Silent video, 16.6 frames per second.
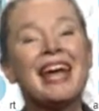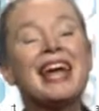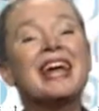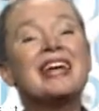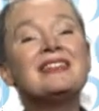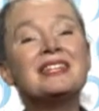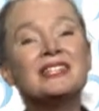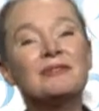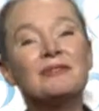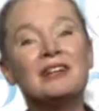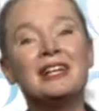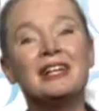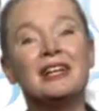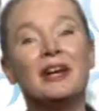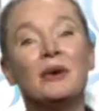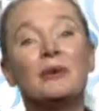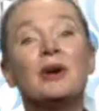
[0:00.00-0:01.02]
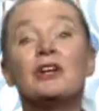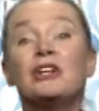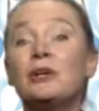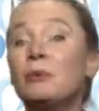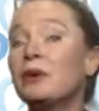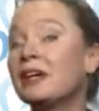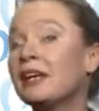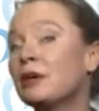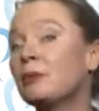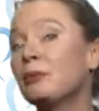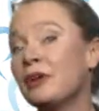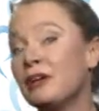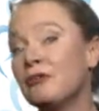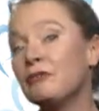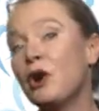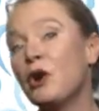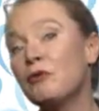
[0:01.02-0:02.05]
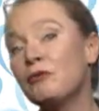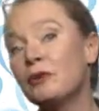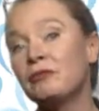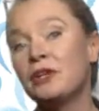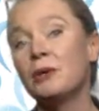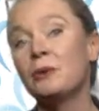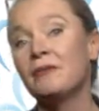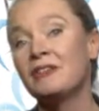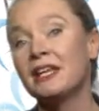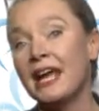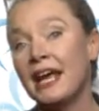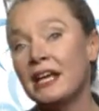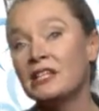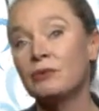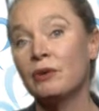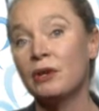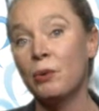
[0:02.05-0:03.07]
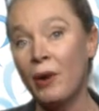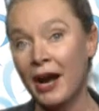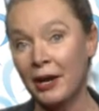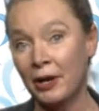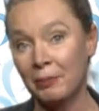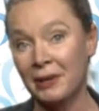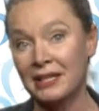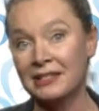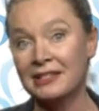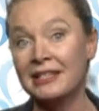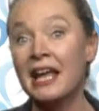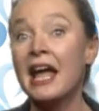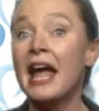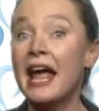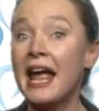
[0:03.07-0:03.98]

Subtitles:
In this video, you will get a brief overview of the case requirements